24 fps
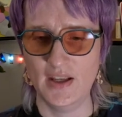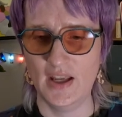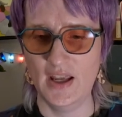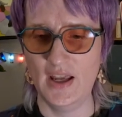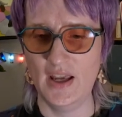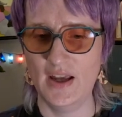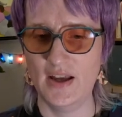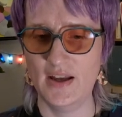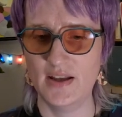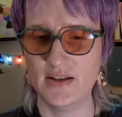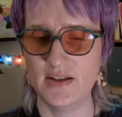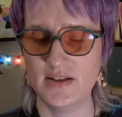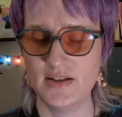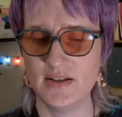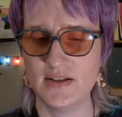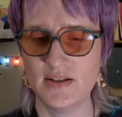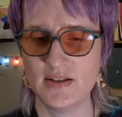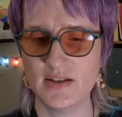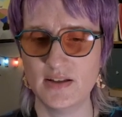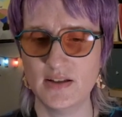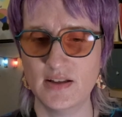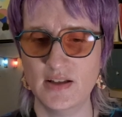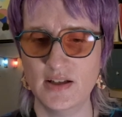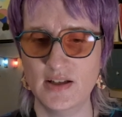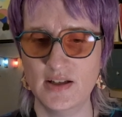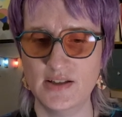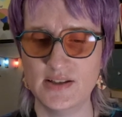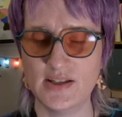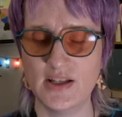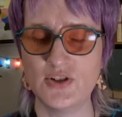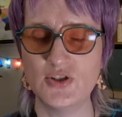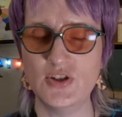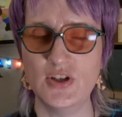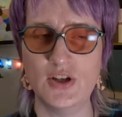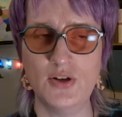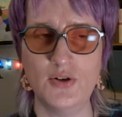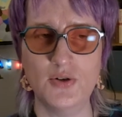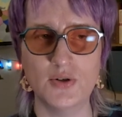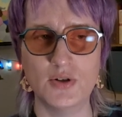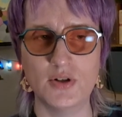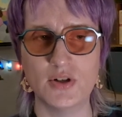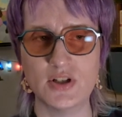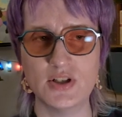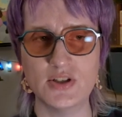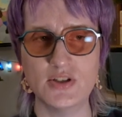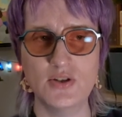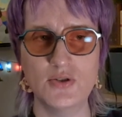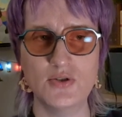And it's actually cool
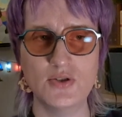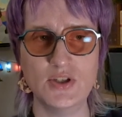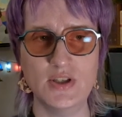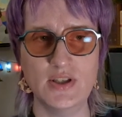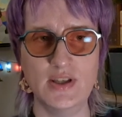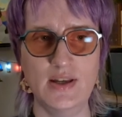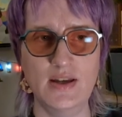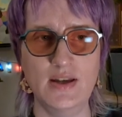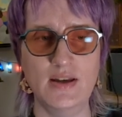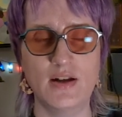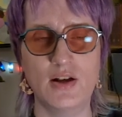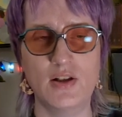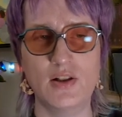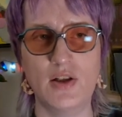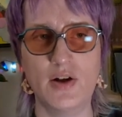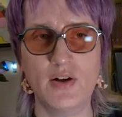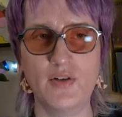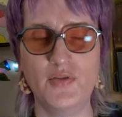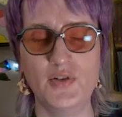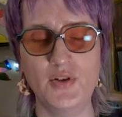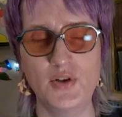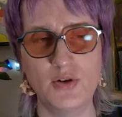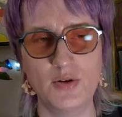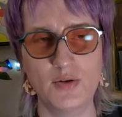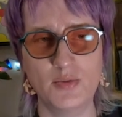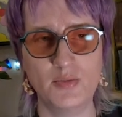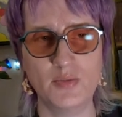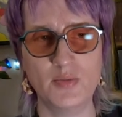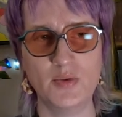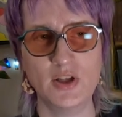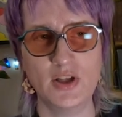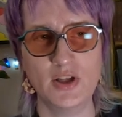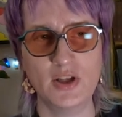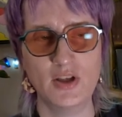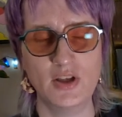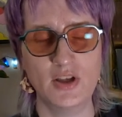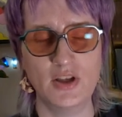because usually a log flume,